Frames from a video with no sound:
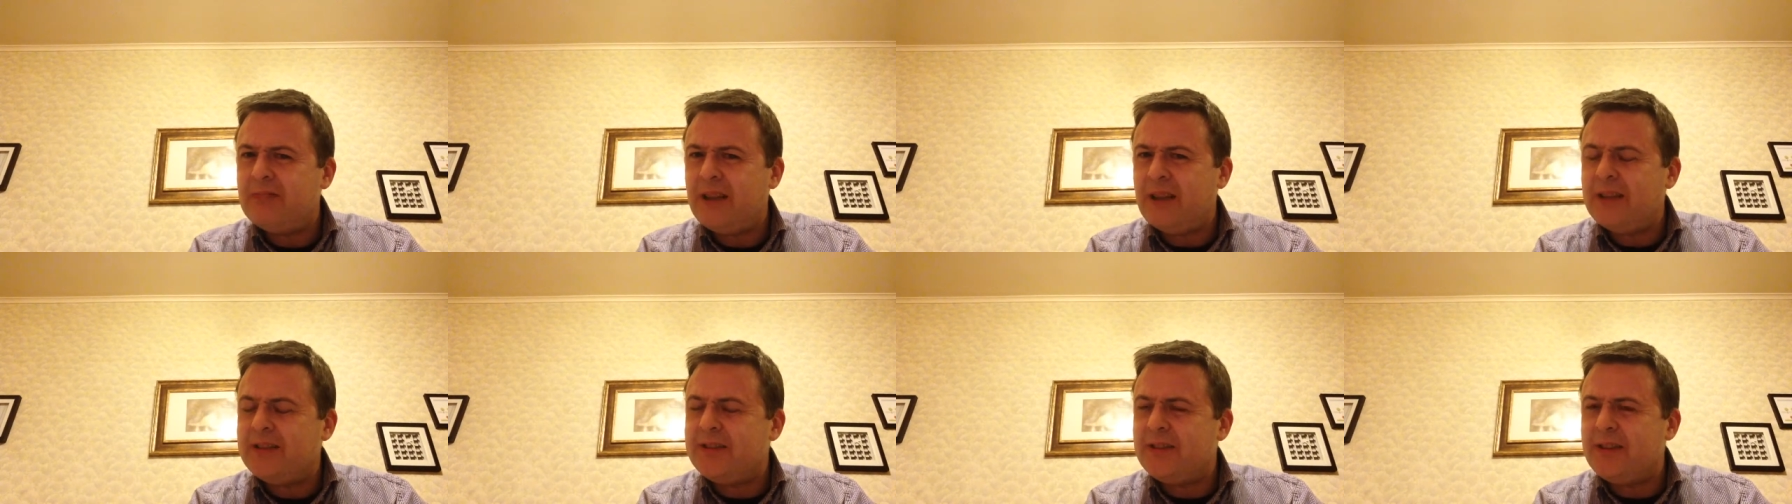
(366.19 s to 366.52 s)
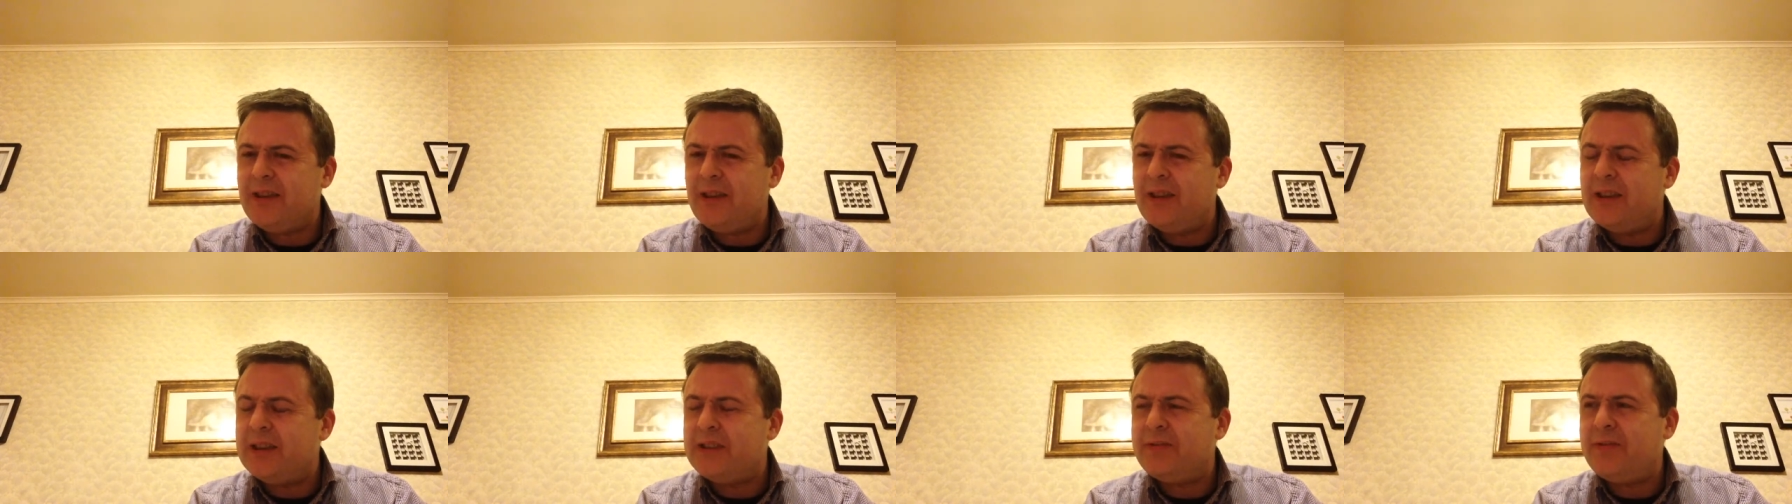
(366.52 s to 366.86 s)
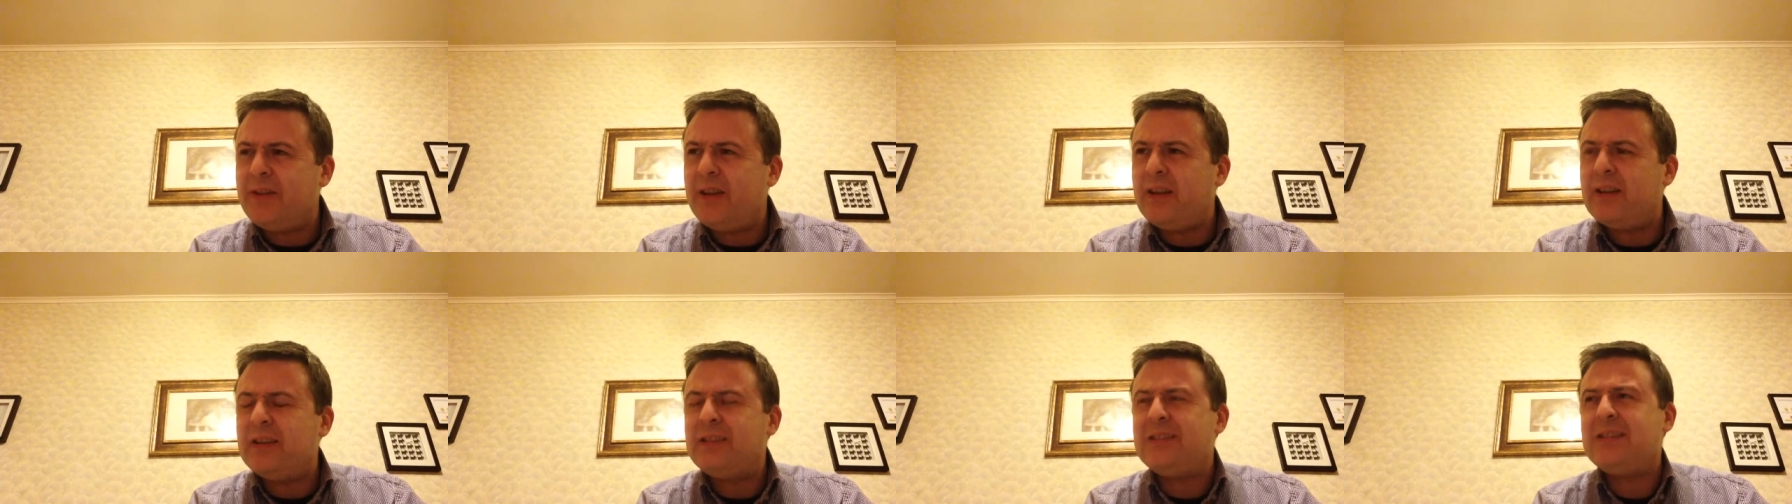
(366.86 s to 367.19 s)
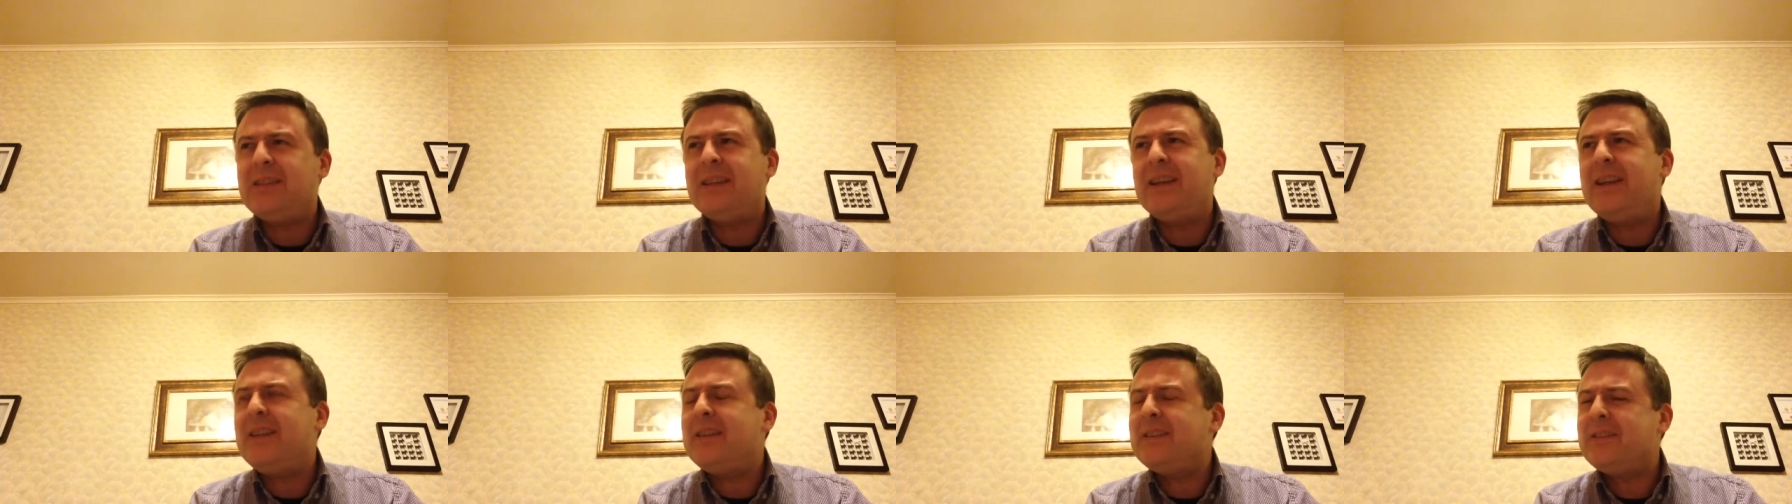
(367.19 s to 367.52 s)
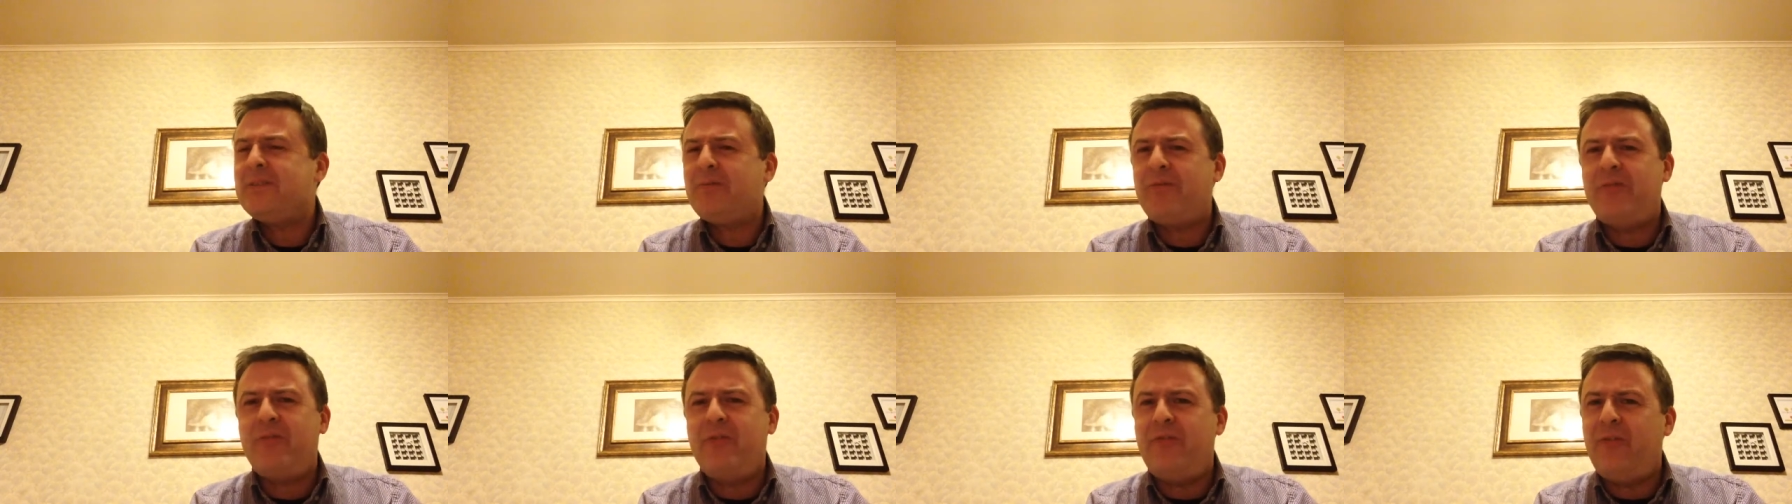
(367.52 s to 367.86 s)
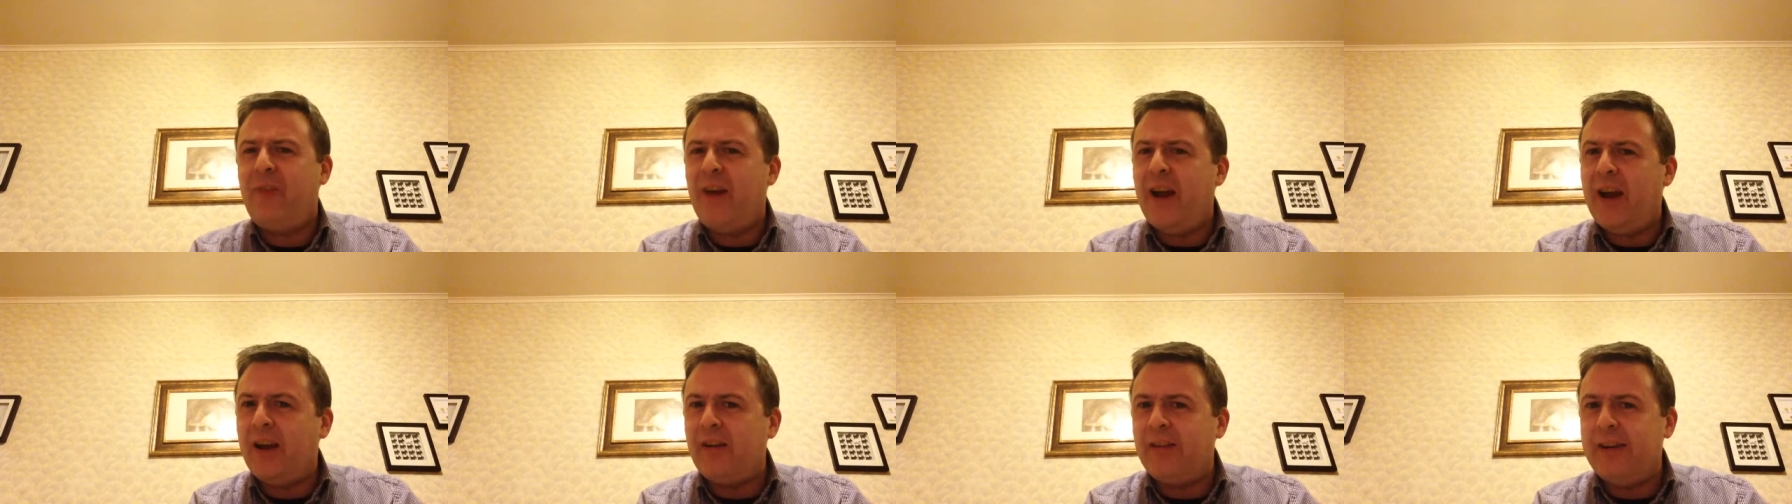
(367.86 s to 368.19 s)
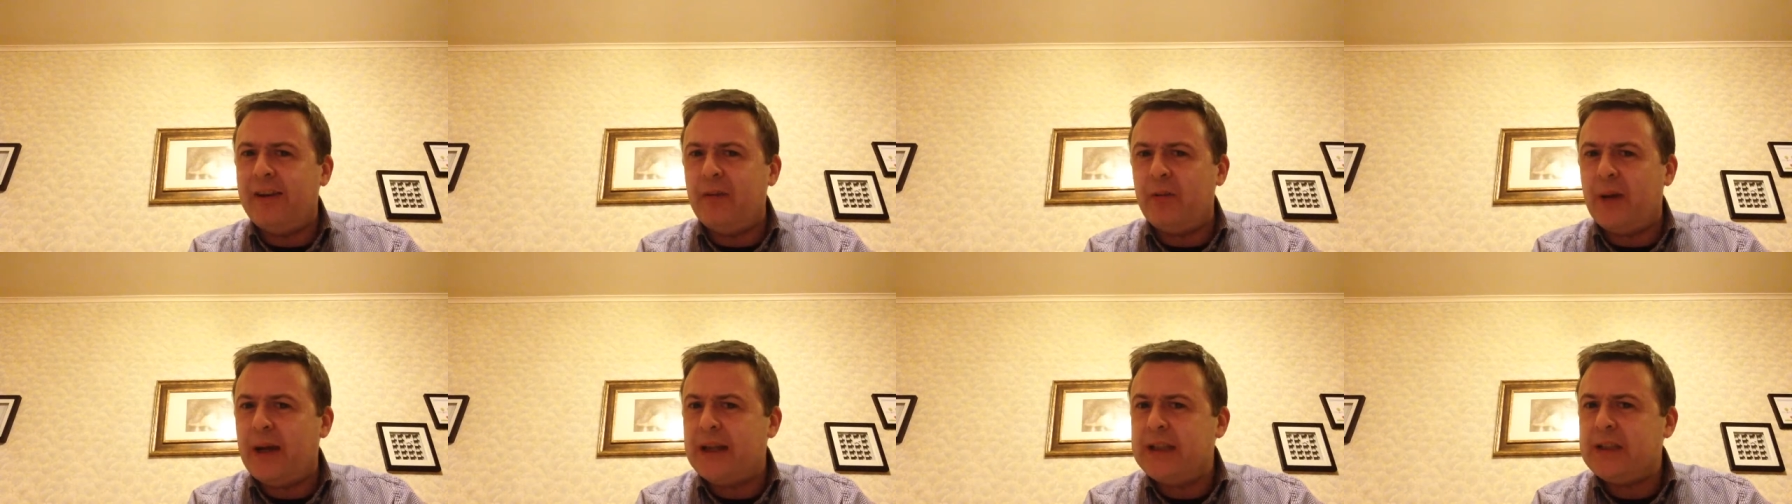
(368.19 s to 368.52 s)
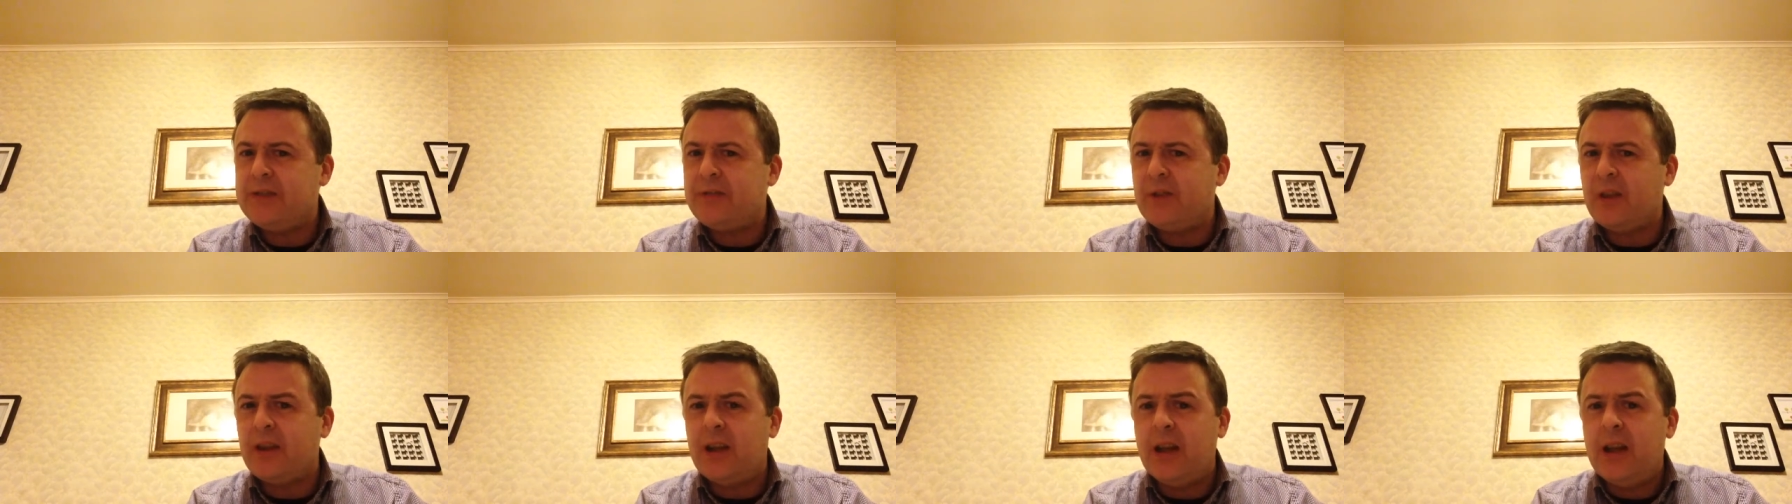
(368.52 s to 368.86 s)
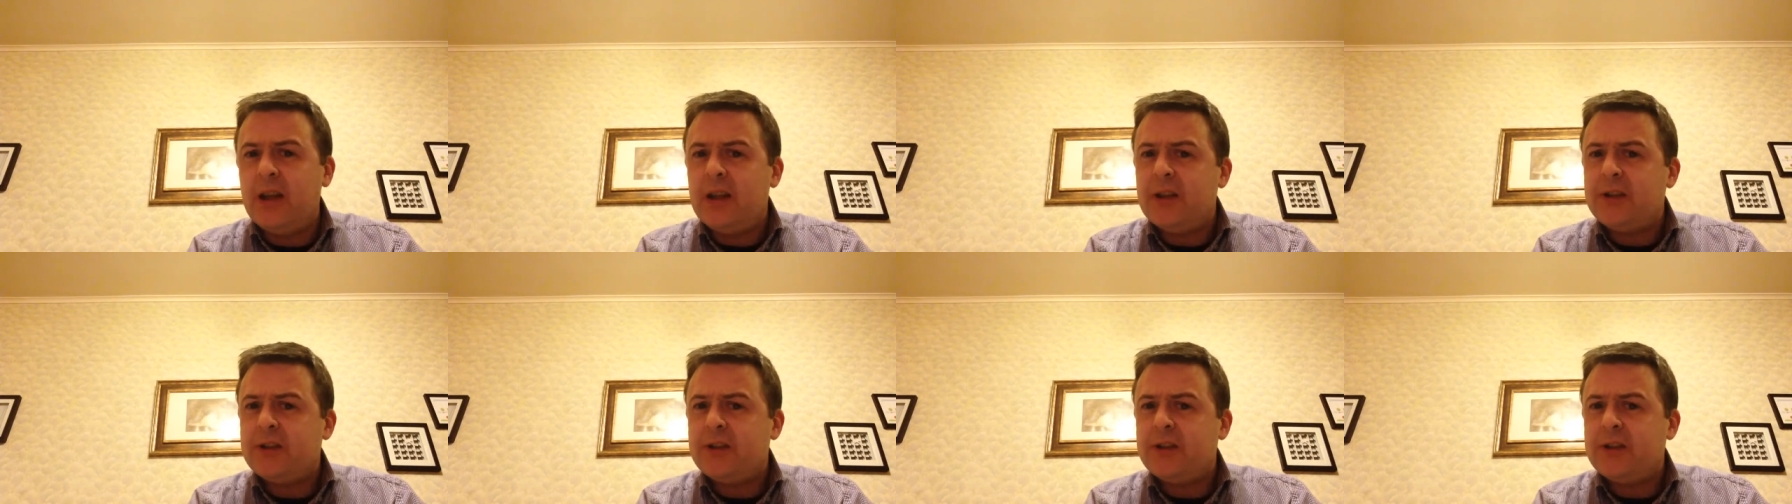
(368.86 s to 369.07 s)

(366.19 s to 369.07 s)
I don't know. It's very wasteful.